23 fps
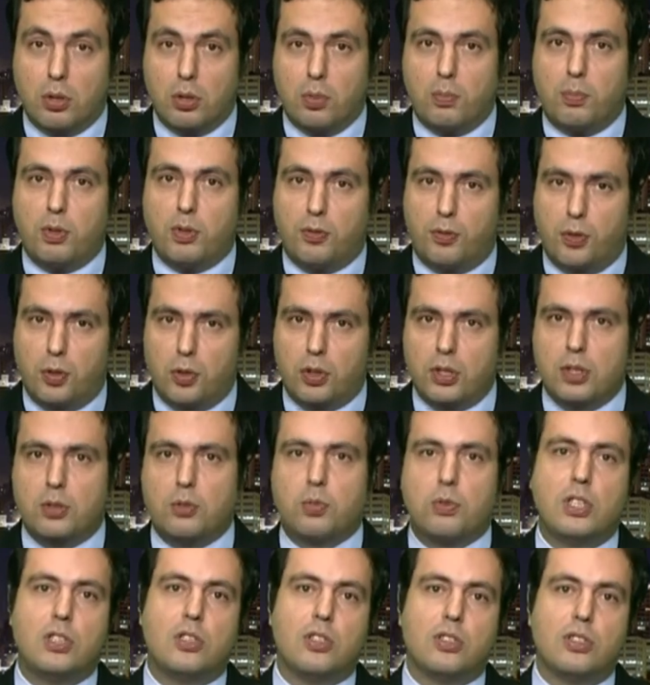before it
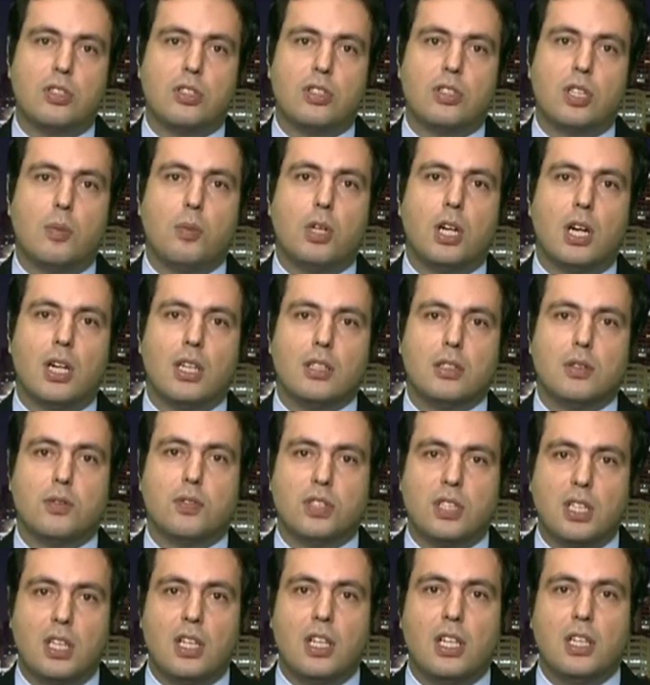reaches the same kind of
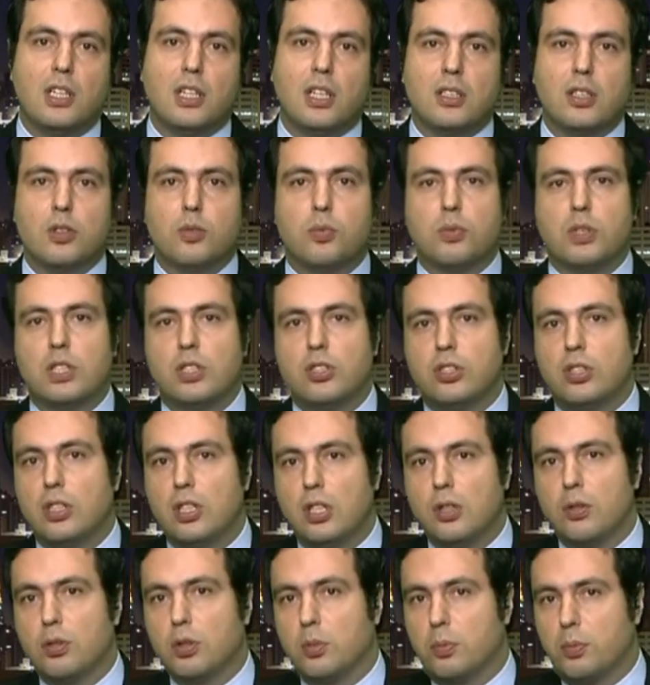ceiling that it reached in
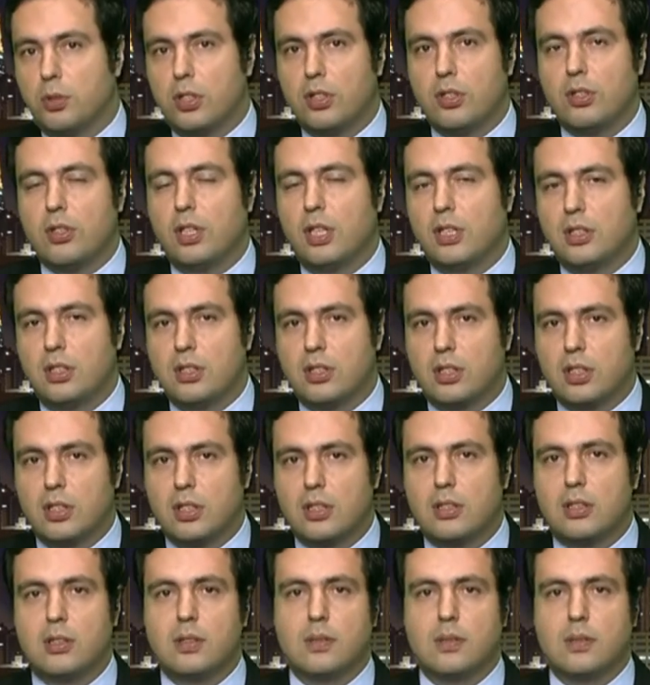Europe or in the United States.